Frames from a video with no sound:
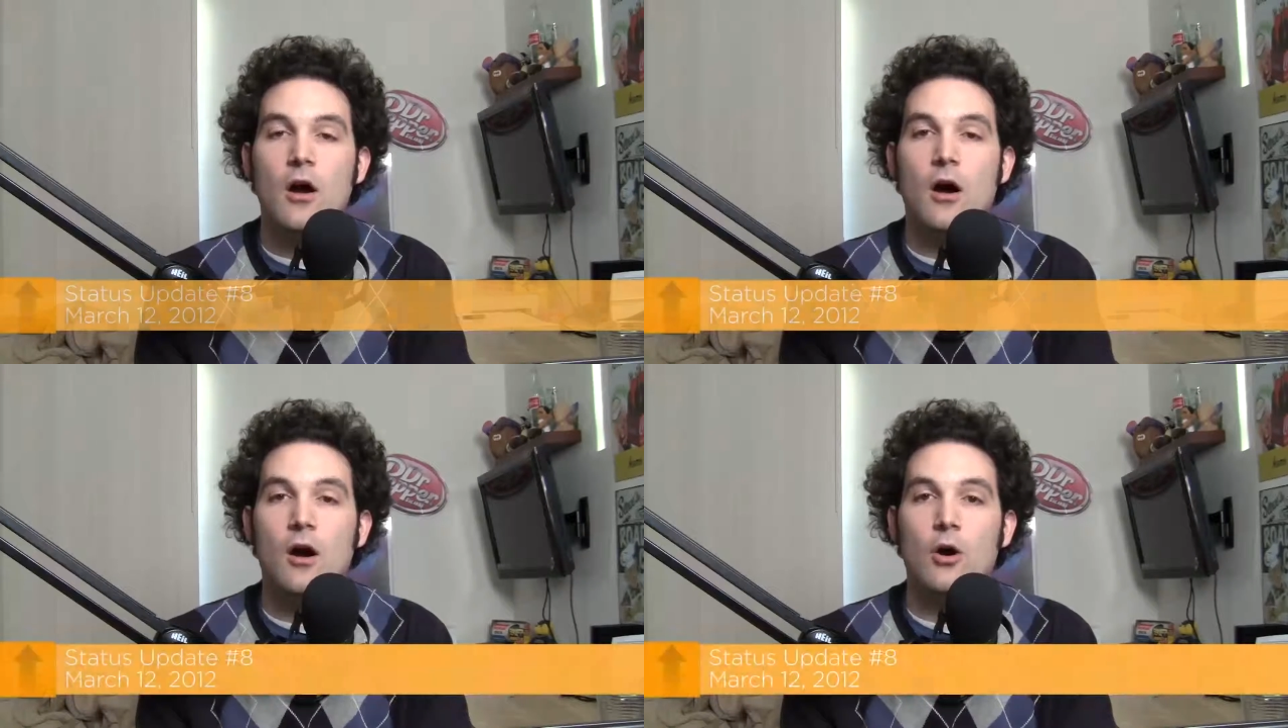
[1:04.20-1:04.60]

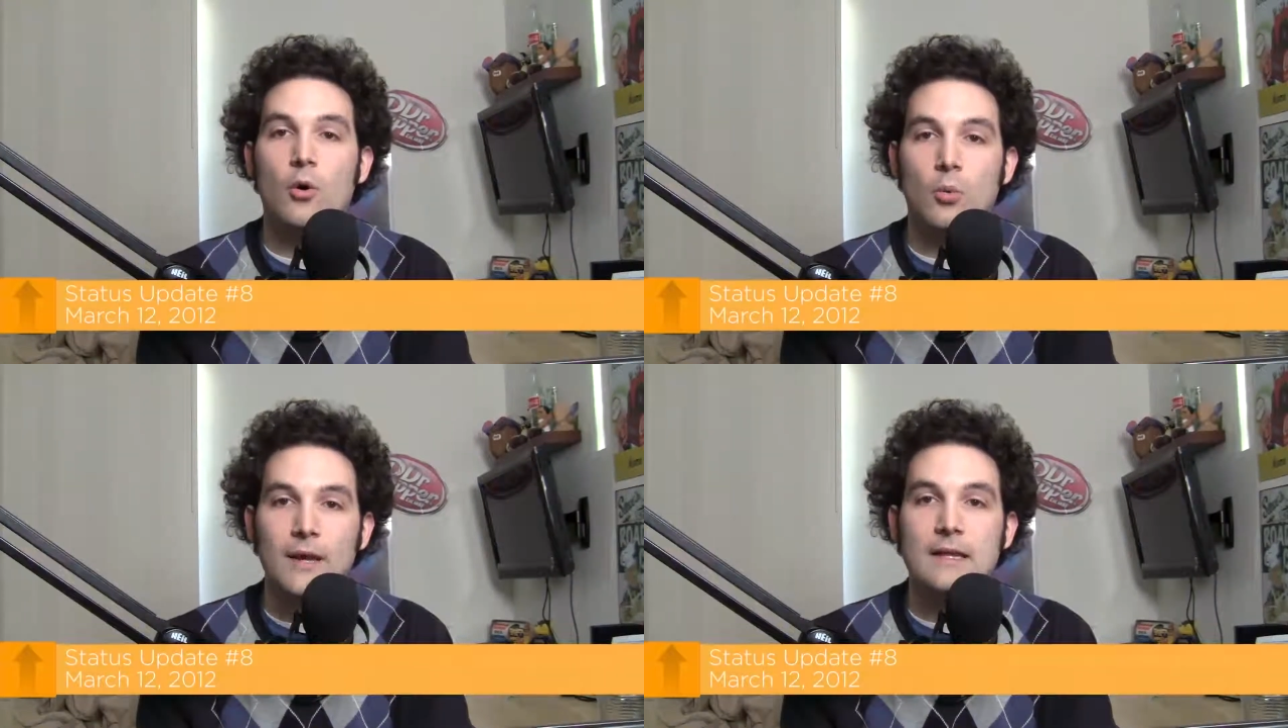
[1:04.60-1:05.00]

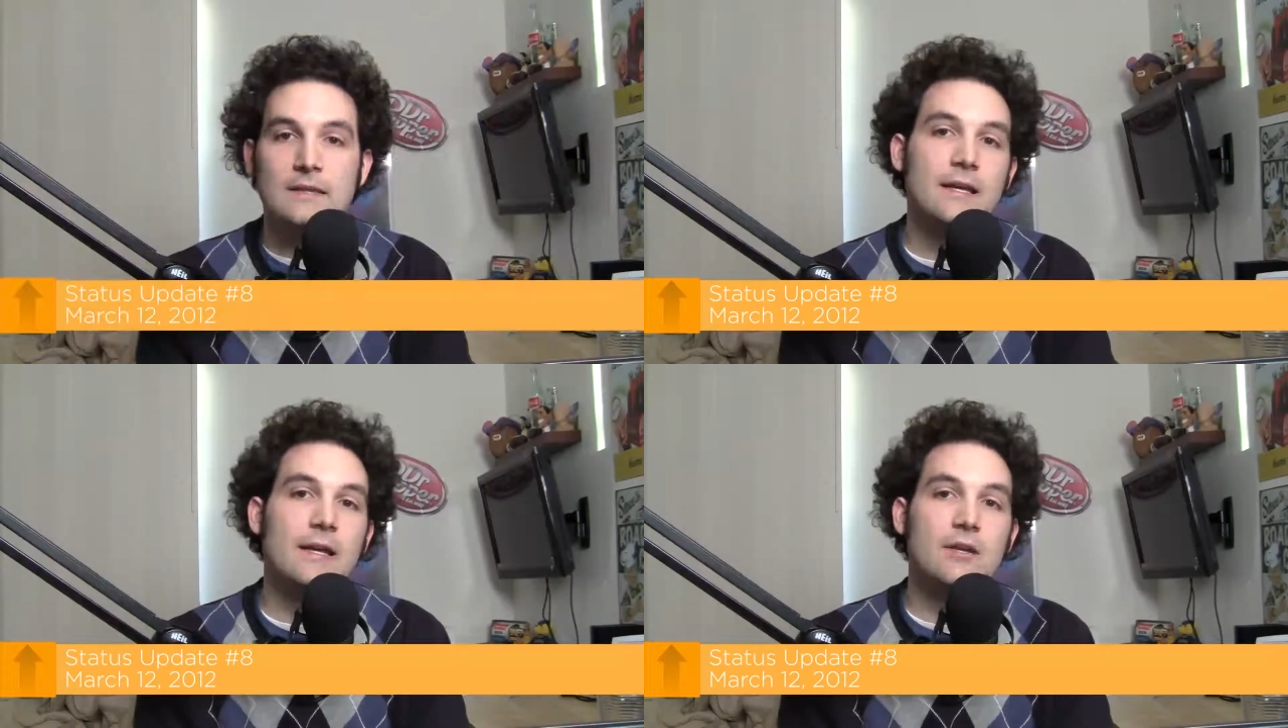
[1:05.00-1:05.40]
our
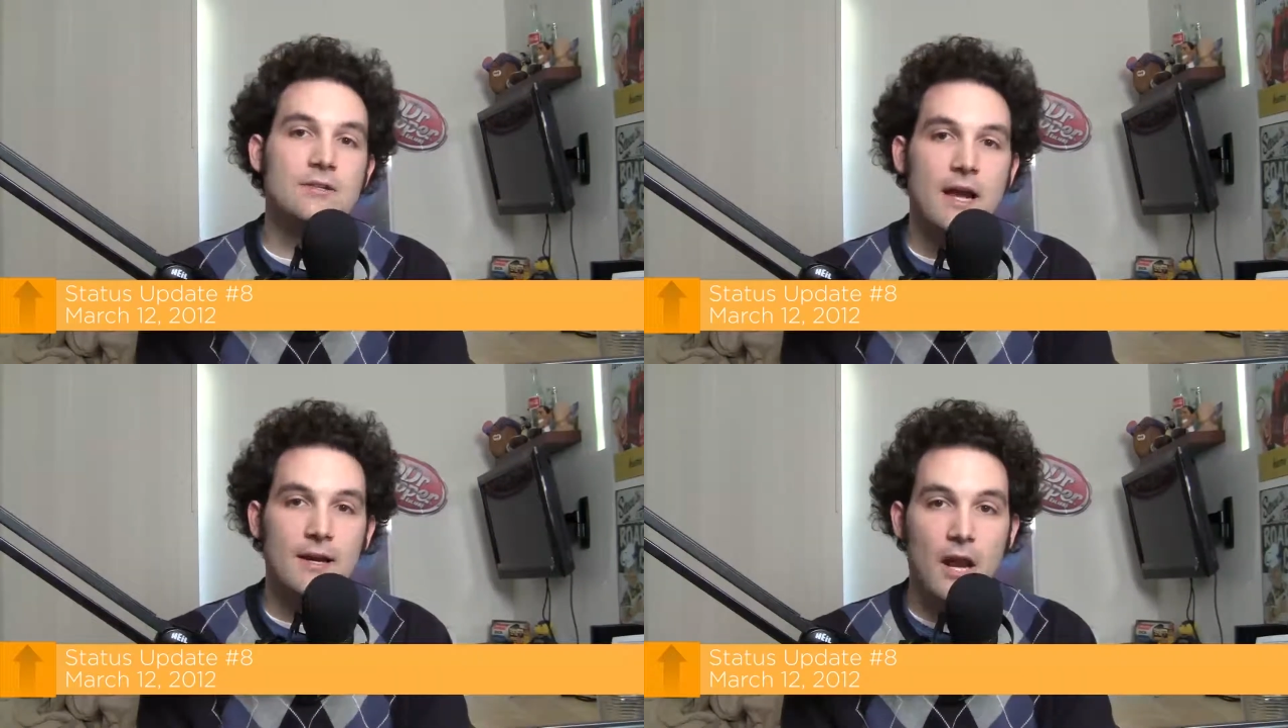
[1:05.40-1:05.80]
weekly
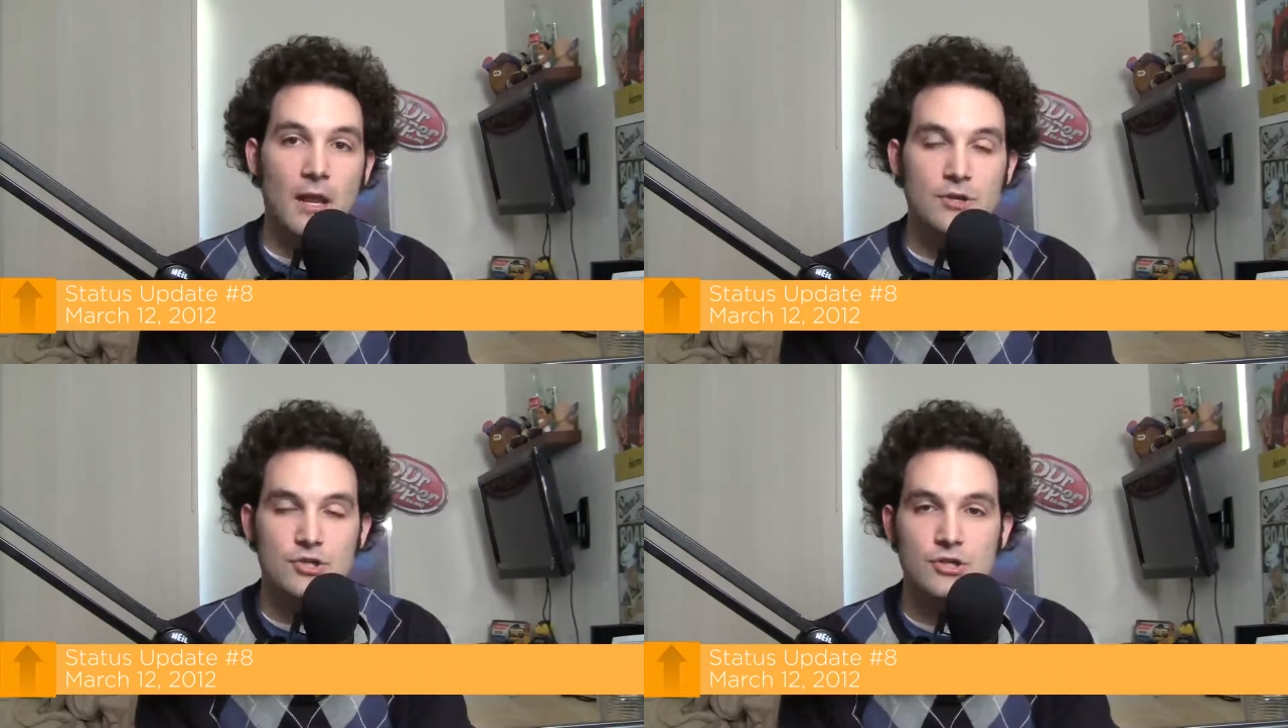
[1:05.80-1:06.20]

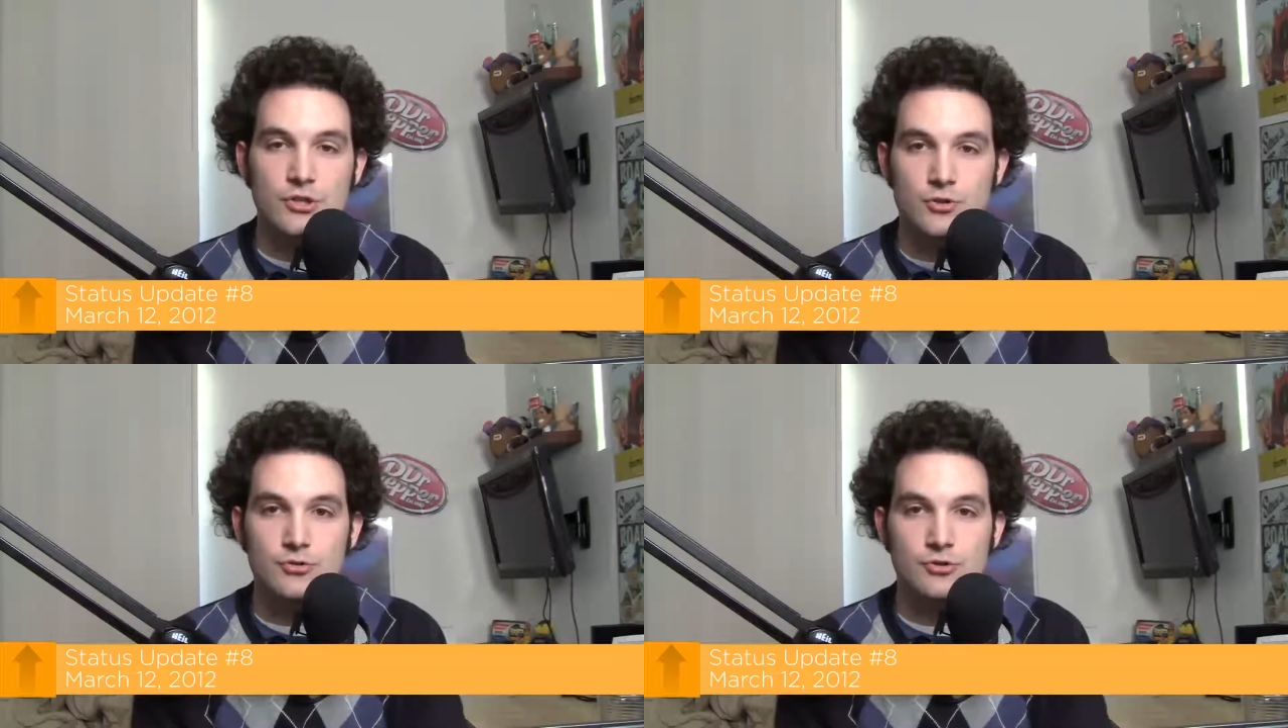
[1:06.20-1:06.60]
technology
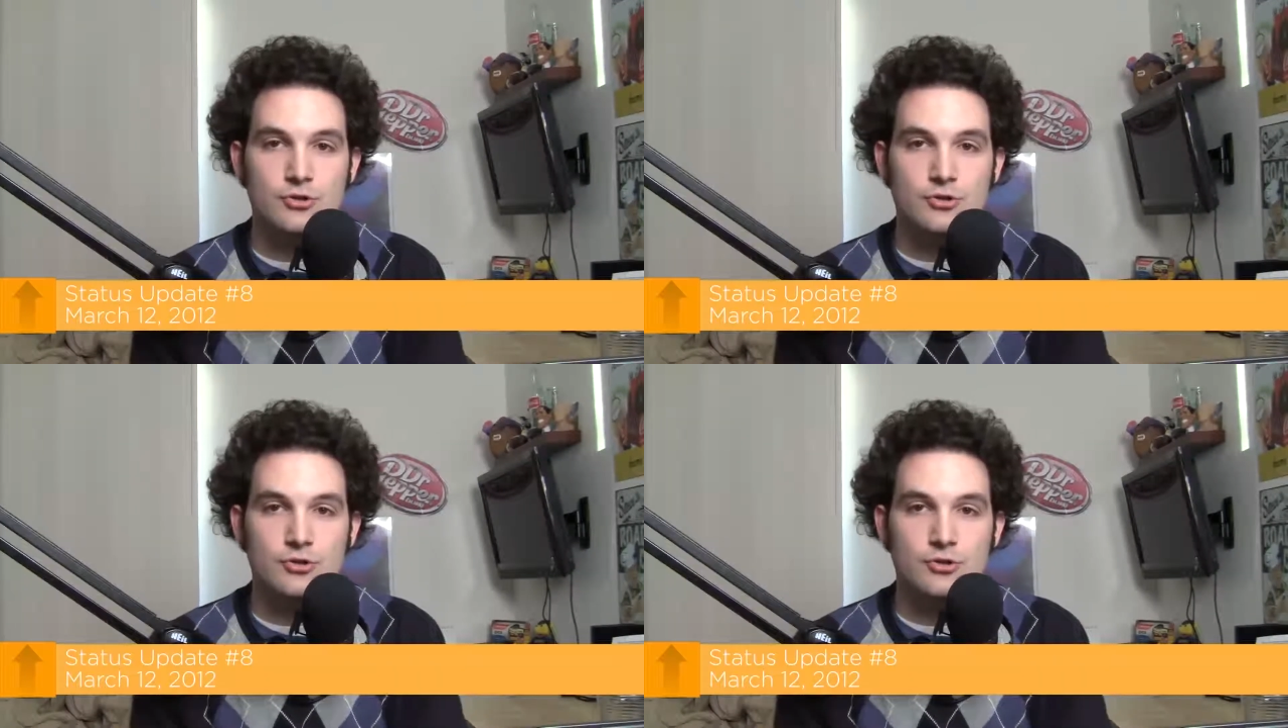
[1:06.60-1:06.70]
news